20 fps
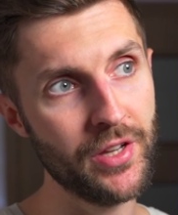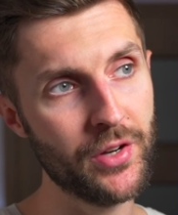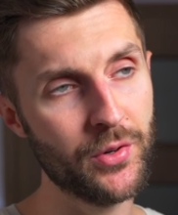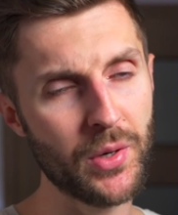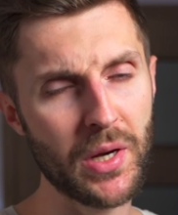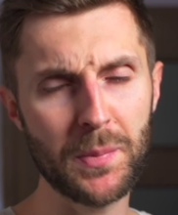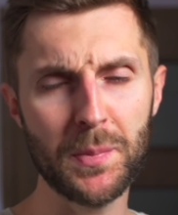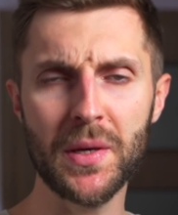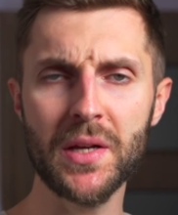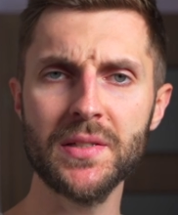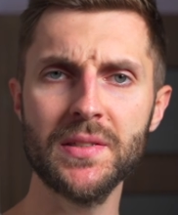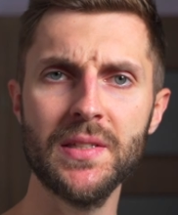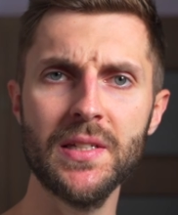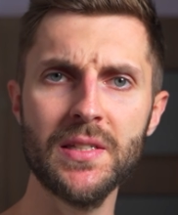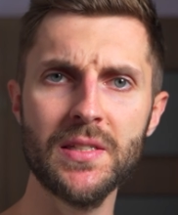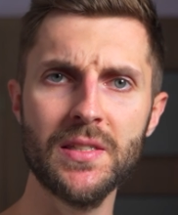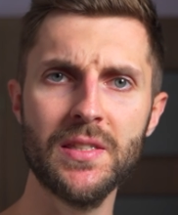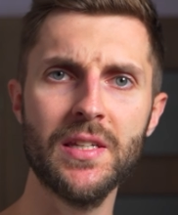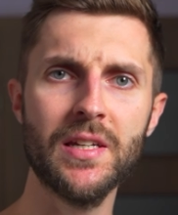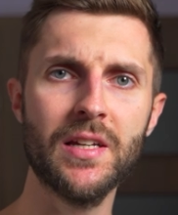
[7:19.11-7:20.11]
great because this
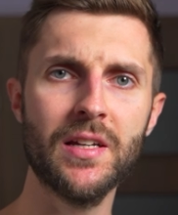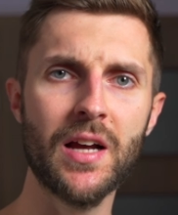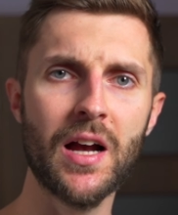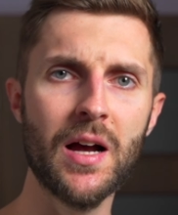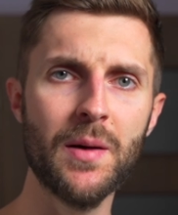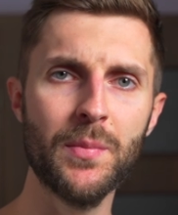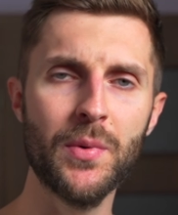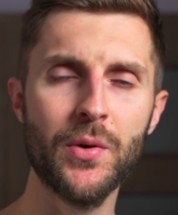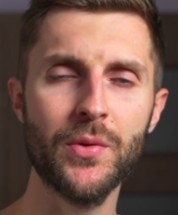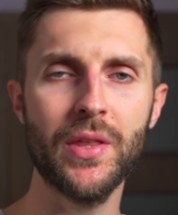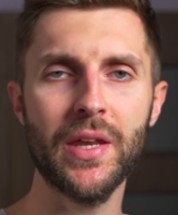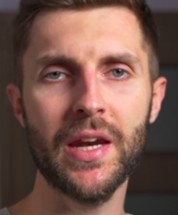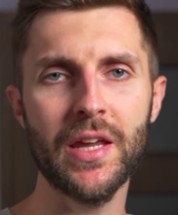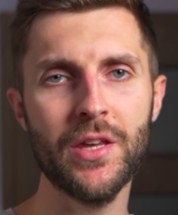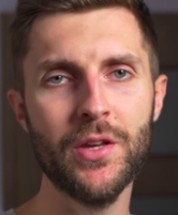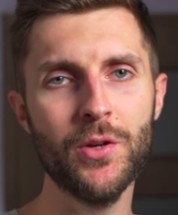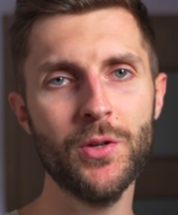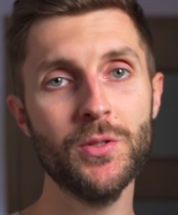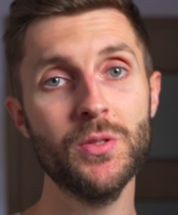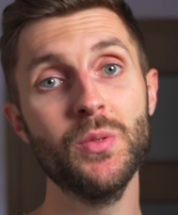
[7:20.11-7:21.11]
is the combo that I
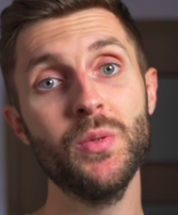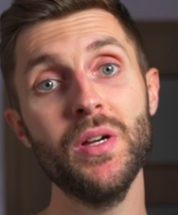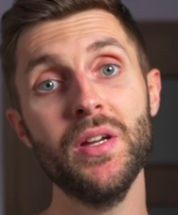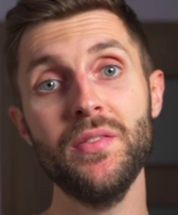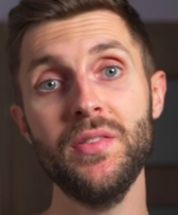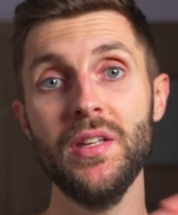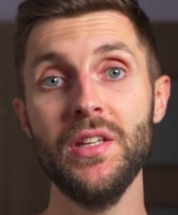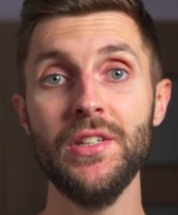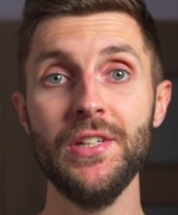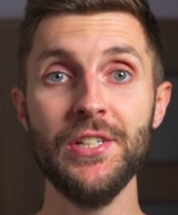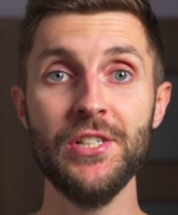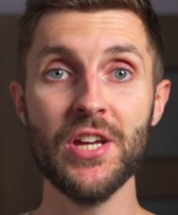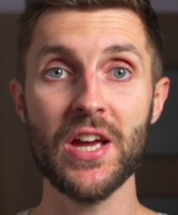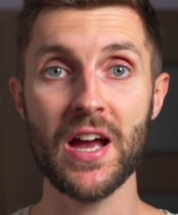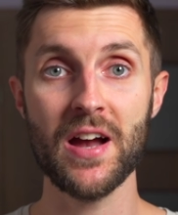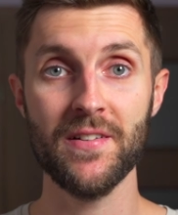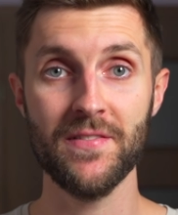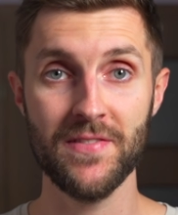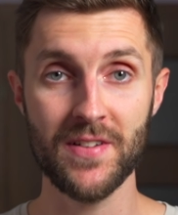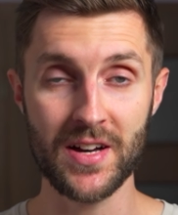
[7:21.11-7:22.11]
use with the DJI
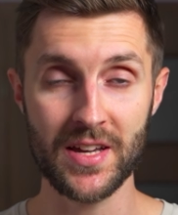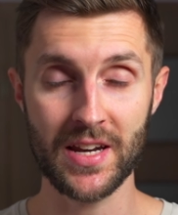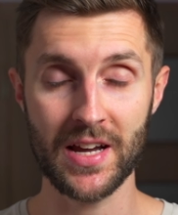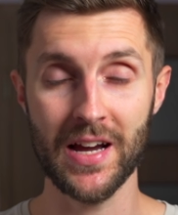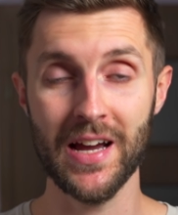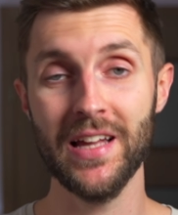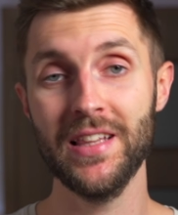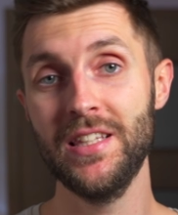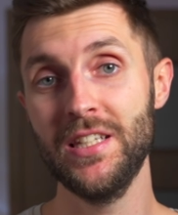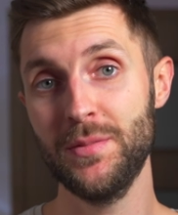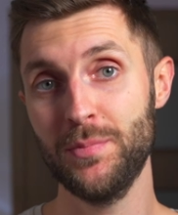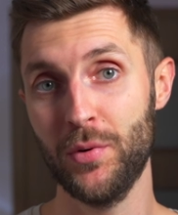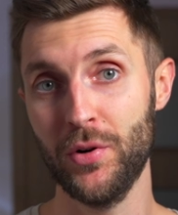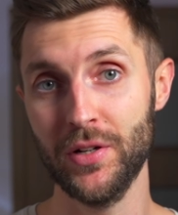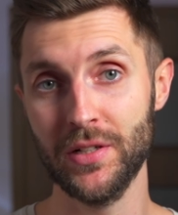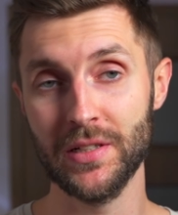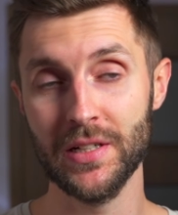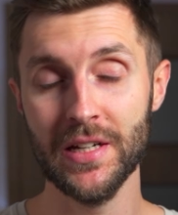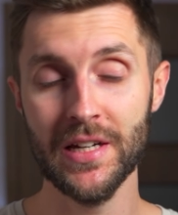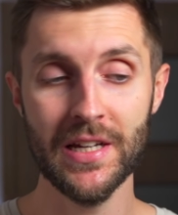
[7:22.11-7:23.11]
Avata at this
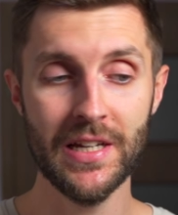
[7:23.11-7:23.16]
point.